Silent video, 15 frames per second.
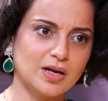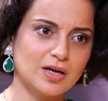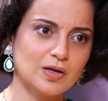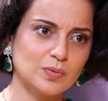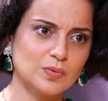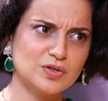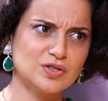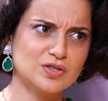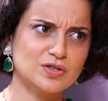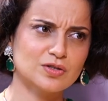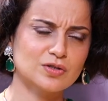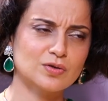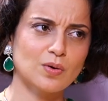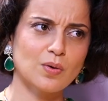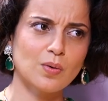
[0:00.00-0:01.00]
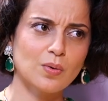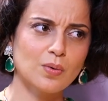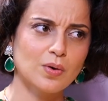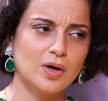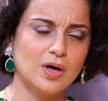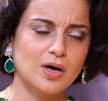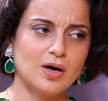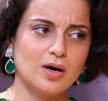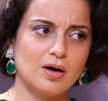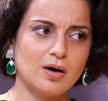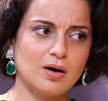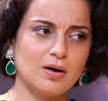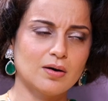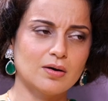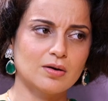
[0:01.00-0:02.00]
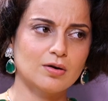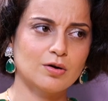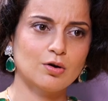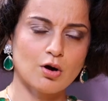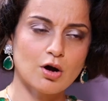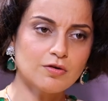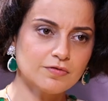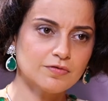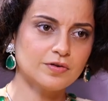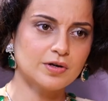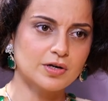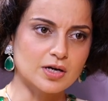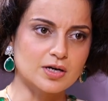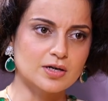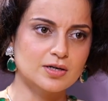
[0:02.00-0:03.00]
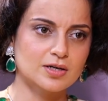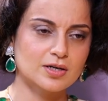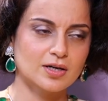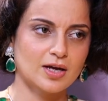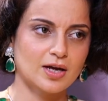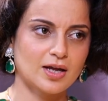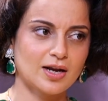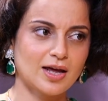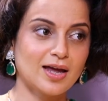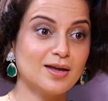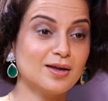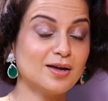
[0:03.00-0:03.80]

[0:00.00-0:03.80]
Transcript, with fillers: and he was just so confident, and